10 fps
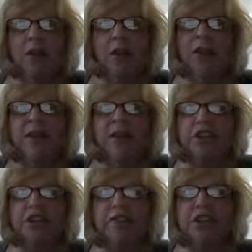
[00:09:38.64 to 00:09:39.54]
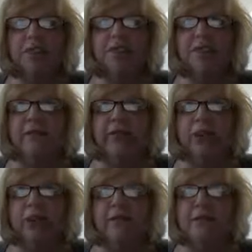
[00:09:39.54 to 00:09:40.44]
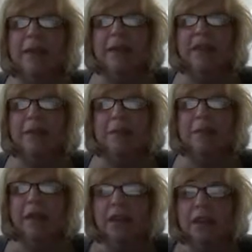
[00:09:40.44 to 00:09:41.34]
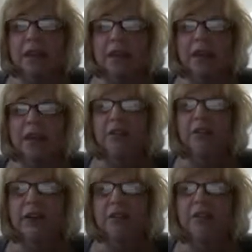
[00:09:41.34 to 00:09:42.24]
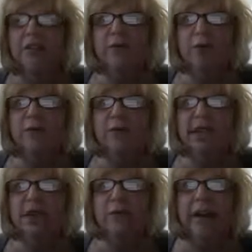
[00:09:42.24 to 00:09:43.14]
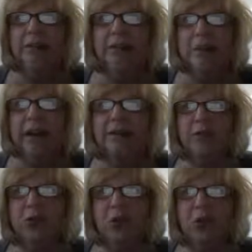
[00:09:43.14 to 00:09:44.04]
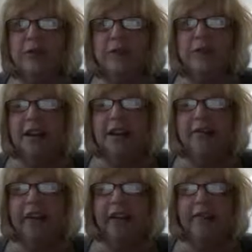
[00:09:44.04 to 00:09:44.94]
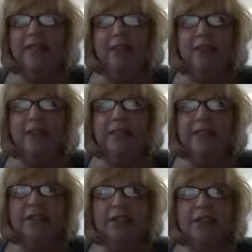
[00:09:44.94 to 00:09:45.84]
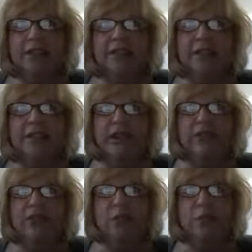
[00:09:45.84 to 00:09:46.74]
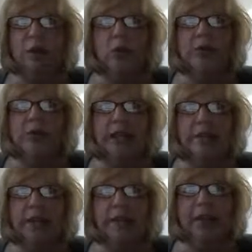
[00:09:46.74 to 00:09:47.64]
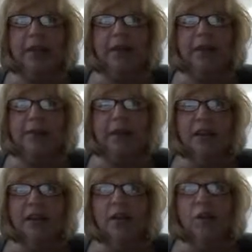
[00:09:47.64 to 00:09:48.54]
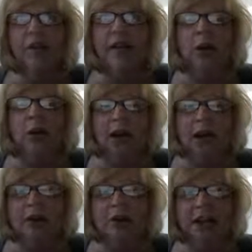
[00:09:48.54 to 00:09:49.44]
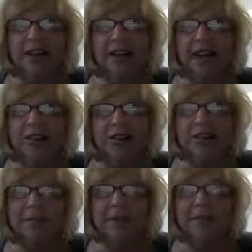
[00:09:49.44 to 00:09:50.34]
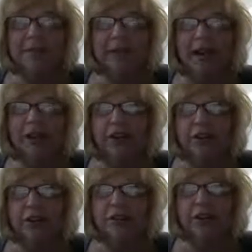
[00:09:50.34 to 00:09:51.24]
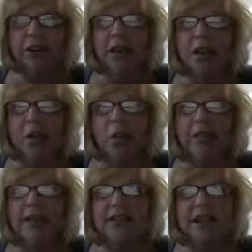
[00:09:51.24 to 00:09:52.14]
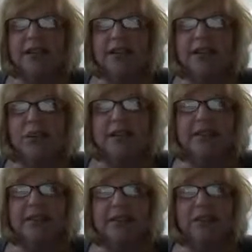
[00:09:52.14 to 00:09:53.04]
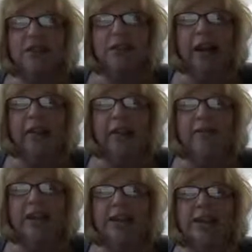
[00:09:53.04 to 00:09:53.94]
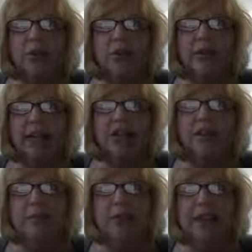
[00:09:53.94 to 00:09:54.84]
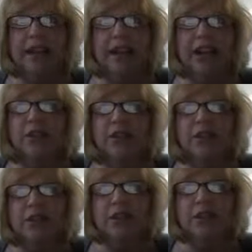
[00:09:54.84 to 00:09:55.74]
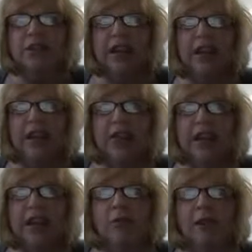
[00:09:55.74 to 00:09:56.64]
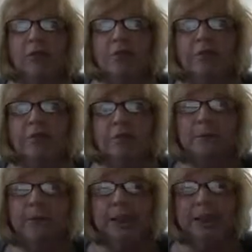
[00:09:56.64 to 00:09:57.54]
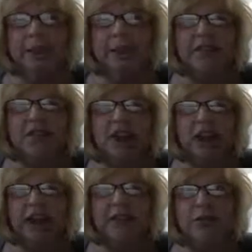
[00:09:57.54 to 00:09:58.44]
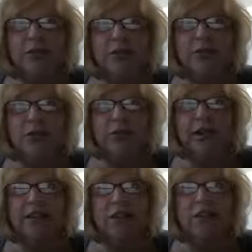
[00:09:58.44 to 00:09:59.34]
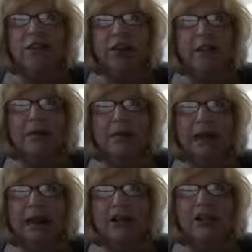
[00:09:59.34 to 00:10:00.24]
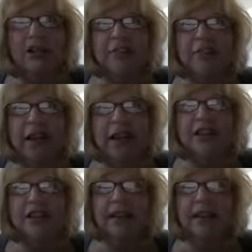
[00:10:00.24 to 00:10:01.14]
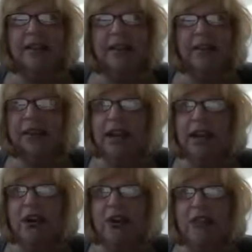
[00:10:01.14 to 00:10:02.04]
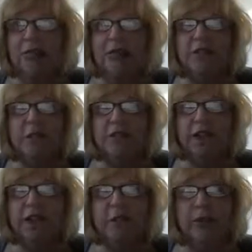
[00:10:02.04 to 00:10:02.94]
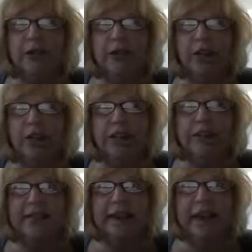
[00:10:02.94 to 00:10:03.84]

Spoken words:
Research confirms the value of this measure. In 2014, a retrospective cohort study of 8,672 post-MI patients without contraindications to beta blocker use was conducted to assess the strength of the association between adherence measures and clinical outcomes. The study used refill rates to determine medication compliance and found that adherence was associated with reductions in